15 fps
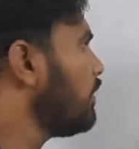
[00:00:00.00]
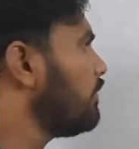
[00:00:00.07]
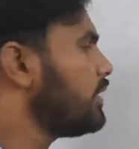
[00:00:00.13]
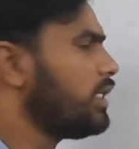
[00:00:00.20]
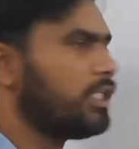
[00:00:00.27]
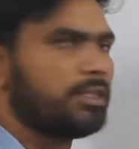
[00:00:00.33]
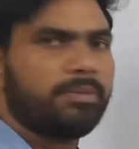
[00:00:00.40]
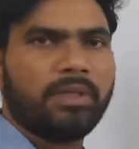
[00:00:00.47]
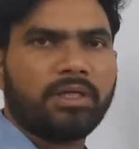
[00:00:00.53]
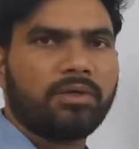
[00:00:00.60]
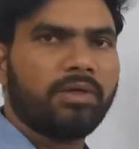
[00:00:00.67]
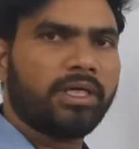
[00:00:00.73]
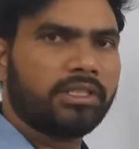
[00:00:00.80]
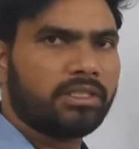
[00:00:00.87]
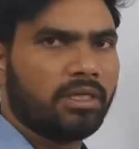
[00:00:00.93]
with respect
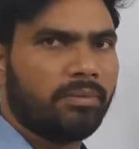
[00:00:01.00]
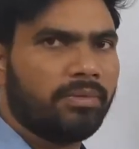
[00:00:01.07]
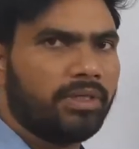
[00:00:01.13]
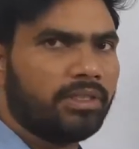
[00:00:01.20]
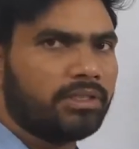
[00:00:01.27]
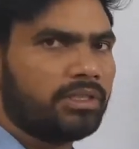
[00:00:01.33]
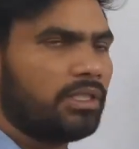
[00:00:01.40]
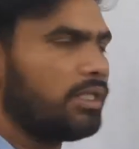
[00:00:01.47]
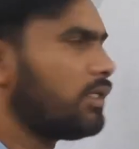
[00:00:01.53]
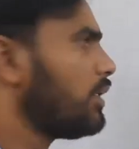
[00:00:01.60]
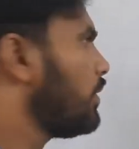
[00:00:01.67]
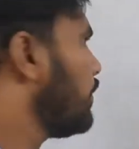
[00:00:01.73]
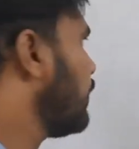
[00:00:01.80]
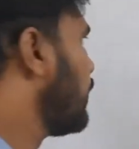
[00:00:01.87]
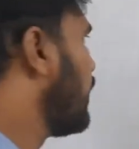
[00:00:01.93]
to examination.
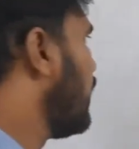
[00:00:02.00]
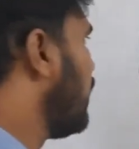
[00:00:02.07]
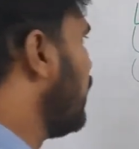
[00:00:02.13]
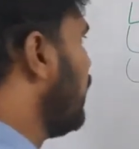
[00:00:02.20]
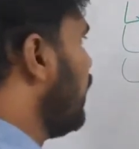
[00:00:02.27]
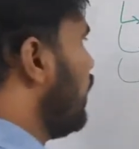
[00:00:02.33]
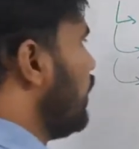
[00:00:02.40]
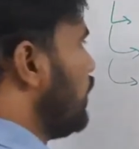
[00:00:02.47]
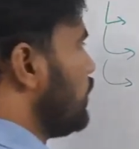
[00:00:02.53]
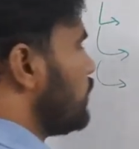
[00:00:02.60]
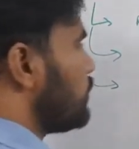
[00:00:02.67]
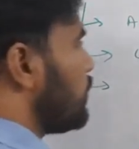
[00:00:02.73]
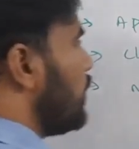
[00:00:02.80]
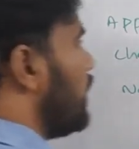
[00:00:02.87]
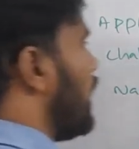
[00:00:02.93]
Okay,
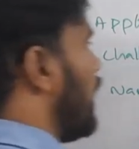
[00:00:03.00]
so in